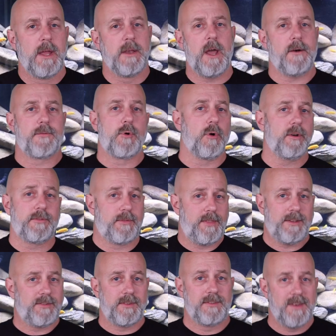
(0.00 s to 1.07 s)
Now, of course,
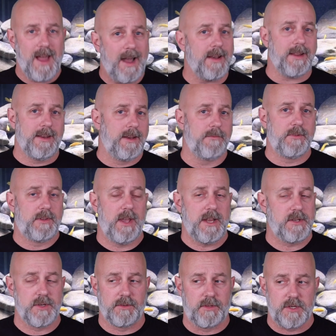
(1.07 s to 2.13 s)
this is not an
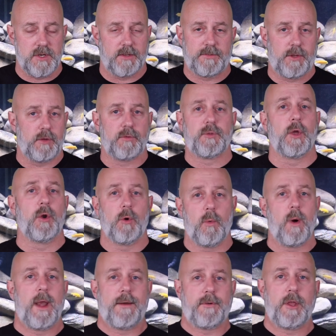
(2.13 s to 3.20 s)
invitation to just do
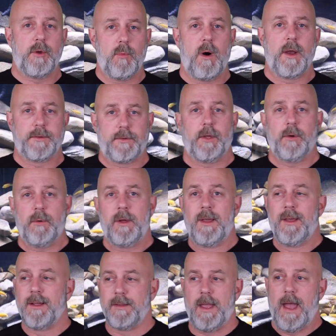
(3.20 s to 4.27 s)
whatever you want to do.
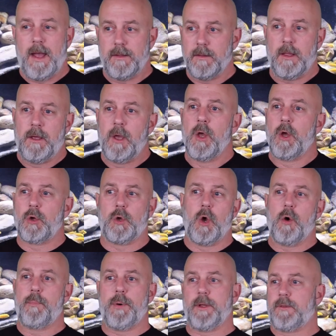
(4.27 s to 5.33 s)
Yeah,
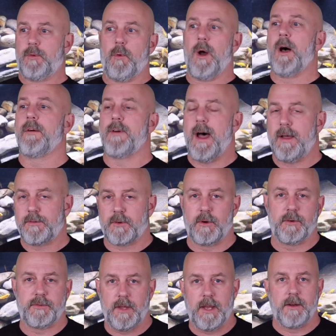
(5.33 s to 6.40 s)
go put 12
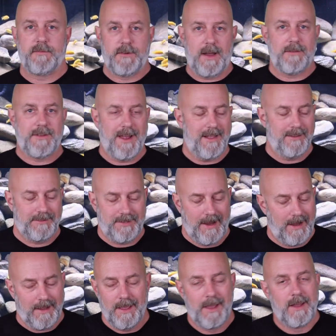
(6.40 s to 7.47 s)
Oscars in a 5 gallon
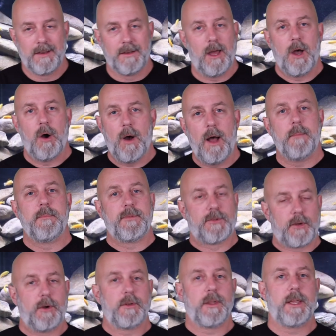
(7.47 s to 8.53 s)
tank. No, I'm
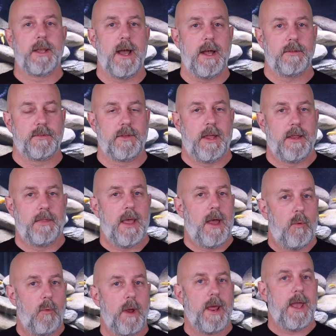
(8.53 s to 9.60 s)
certainly not saying
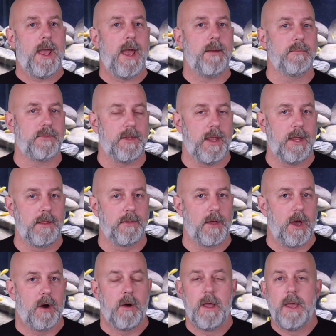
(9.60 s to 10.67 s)
that. What I am saying,
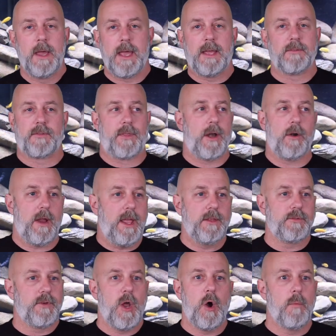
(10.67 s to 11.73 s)
though, is there
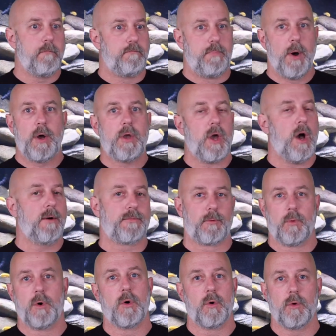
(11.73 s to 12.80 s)
is no book of
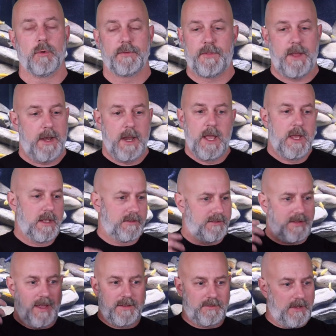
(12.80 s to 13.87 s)
rules that
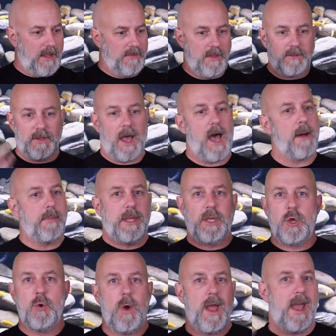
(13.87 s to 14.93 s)
says in this hobby
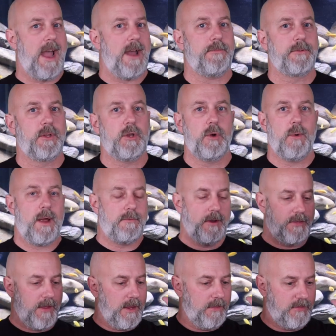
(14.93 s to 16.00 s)
you have to do
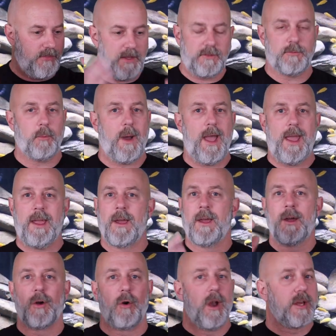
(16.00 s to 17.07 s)
everything this way
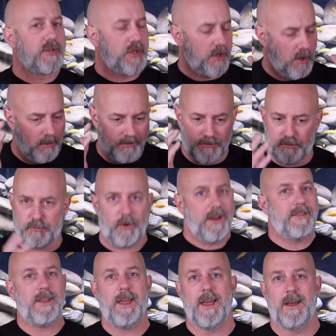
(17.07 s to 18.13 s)
or else you're going
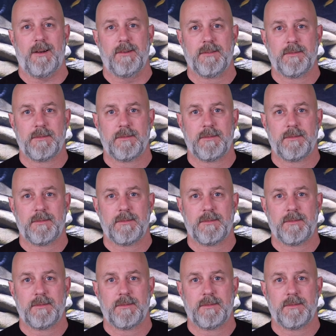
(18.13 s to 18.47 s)
straight to hell.